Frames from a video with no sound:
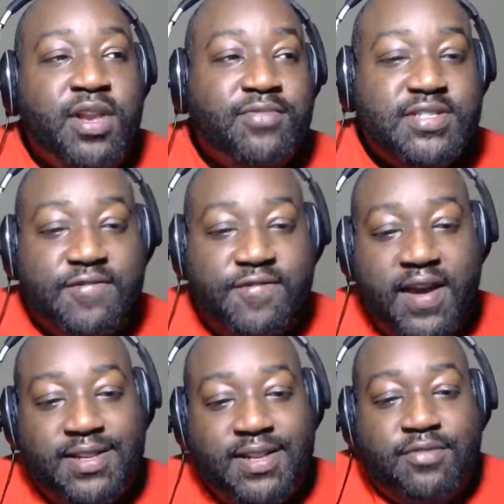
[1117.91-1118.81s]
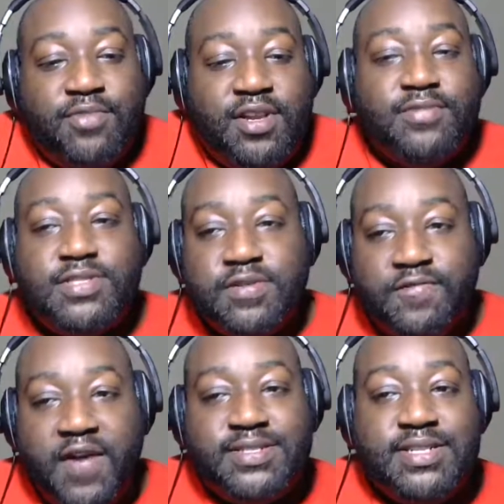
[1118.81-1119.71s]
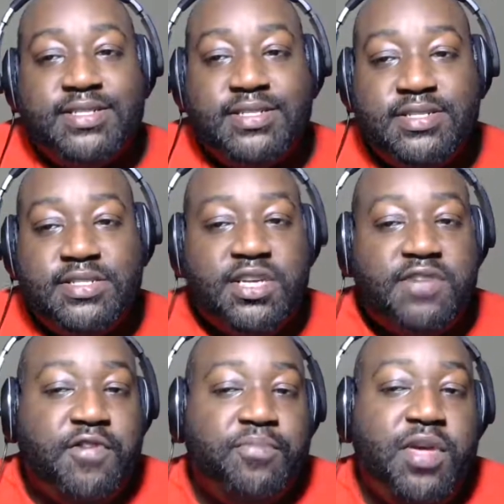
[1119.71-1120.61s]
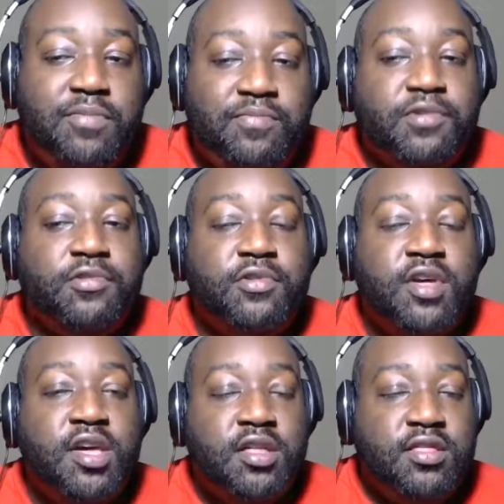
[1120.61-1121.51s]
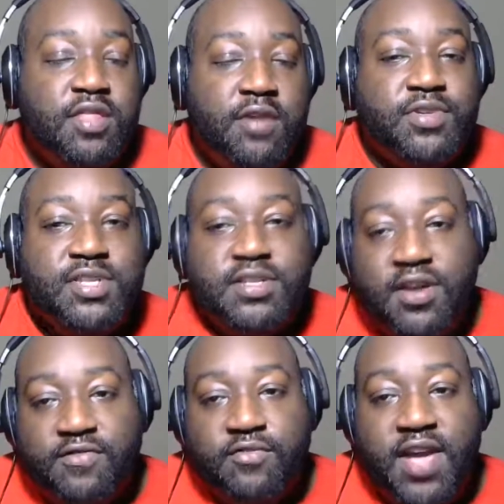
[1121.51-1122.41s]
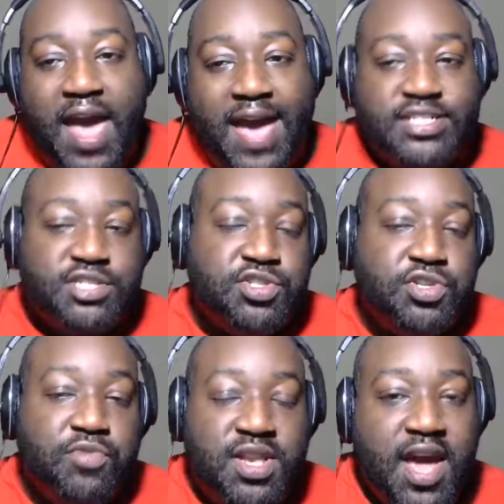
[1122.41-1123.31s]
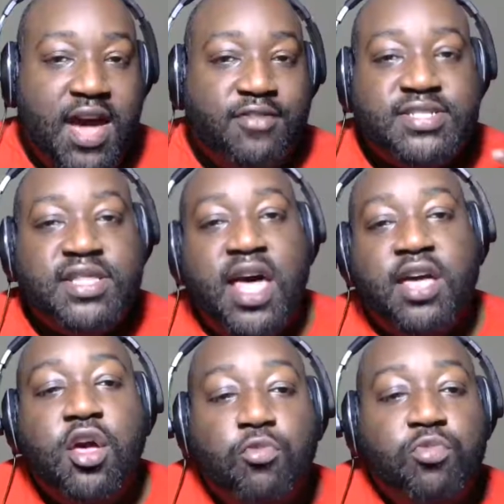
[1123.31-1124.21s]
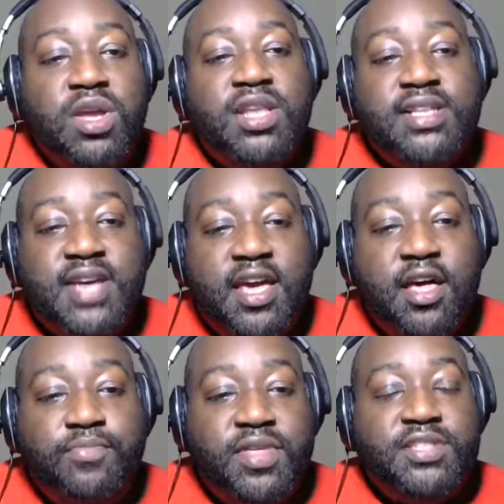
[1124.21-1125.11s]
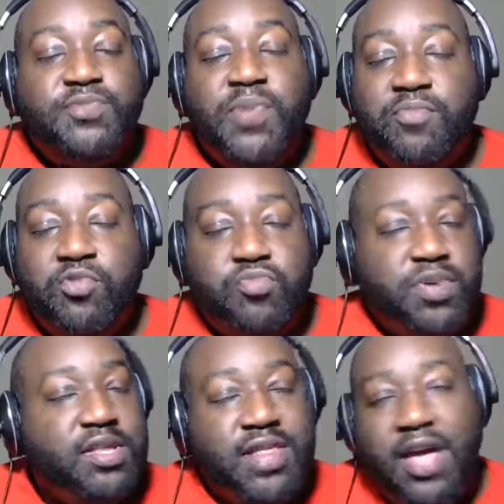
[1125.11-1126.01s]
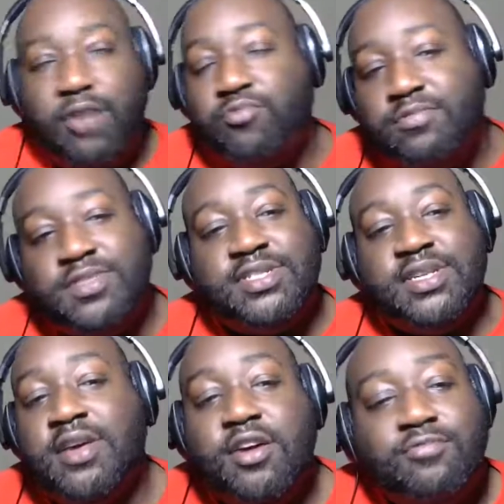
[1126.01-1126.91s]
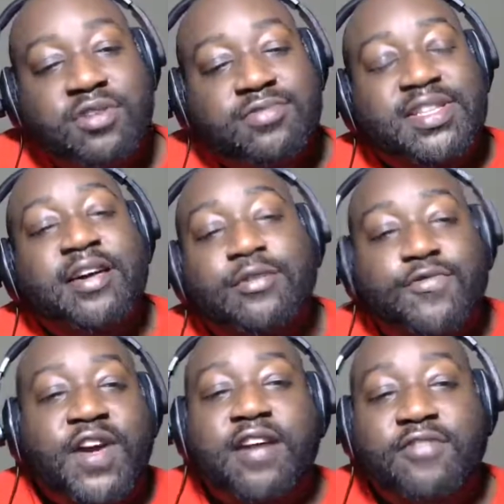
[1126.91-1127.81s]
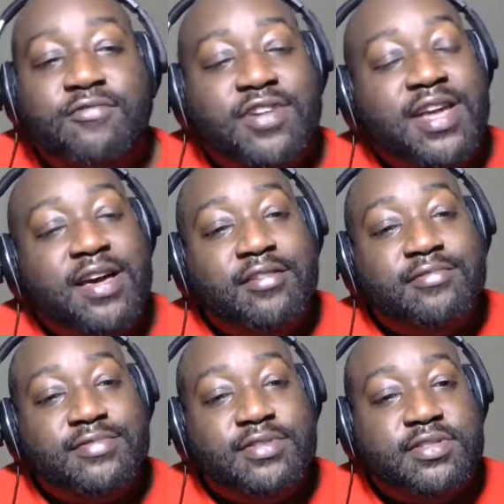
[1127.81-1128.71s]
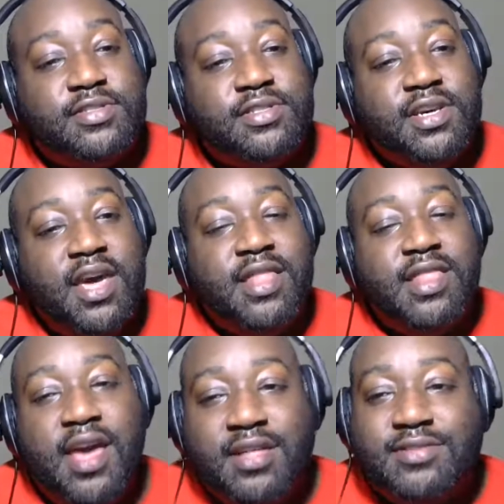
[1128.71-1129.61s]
it was affecting different people, there was a different reaction to it. Now it's like, we need to help these people, but like, where was the help for everyone else? And